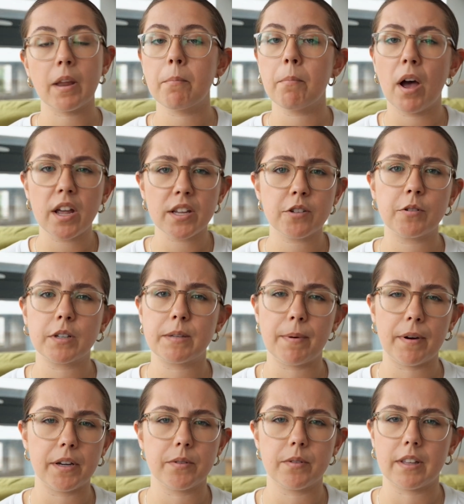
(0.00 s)
personal
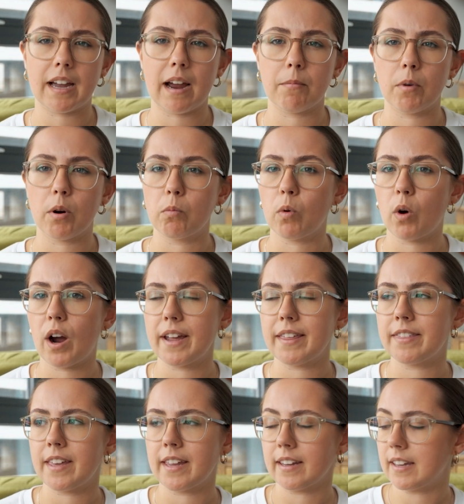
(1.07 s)
experience with the camera, what I
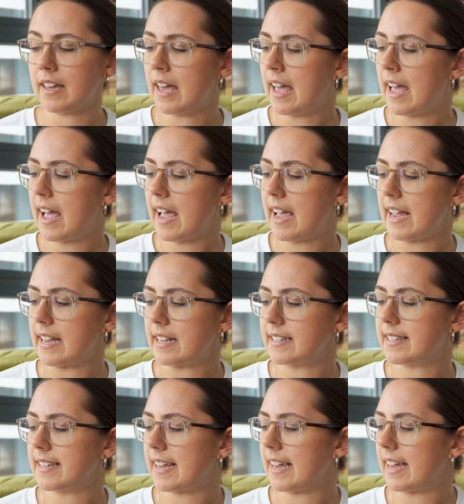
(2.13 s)
think
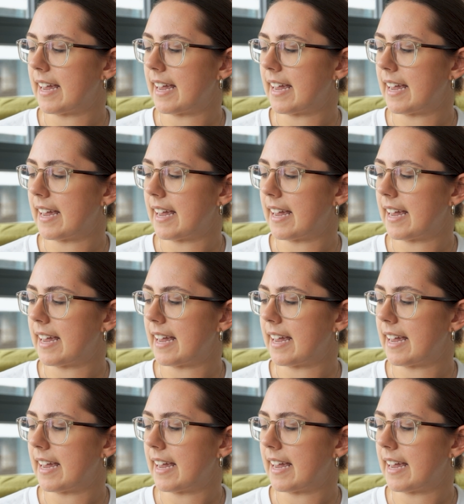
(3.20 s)
it